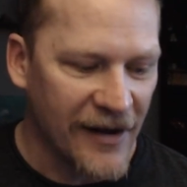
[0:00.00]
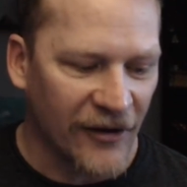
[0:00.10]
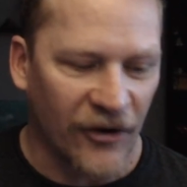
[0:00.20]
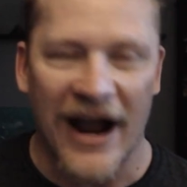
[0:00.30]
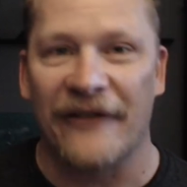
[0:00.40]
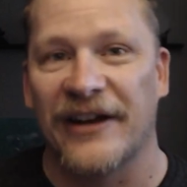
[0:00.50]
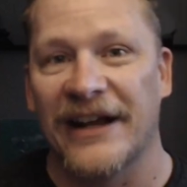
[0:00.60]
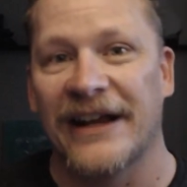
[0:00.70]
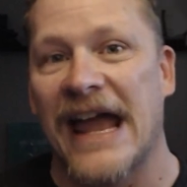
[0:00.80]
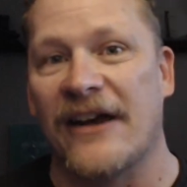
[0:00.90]

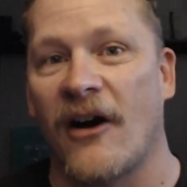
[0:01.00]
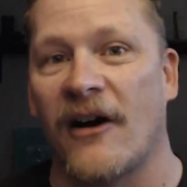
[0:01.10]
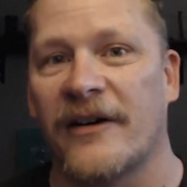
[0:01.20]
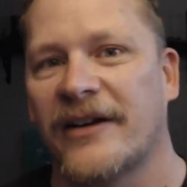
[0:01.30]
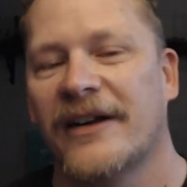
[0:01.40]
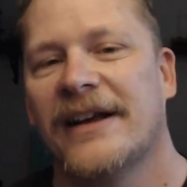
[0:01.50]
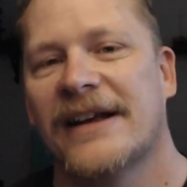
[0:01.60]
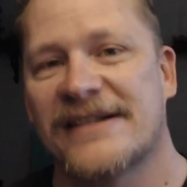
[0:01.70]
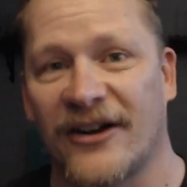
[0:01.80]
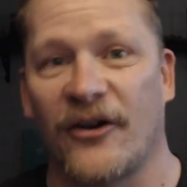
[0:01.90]
crafting and art
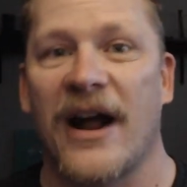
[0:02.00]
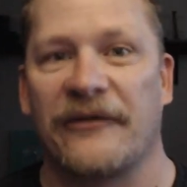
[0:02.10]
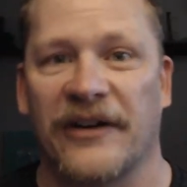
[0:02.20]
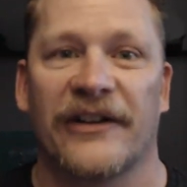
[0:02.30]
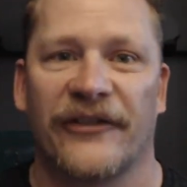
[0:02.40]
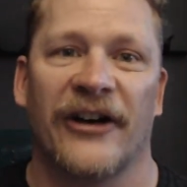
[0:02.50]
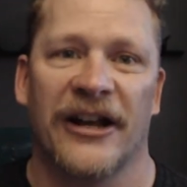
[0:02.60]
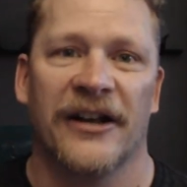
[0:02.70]
is that crafting is fun.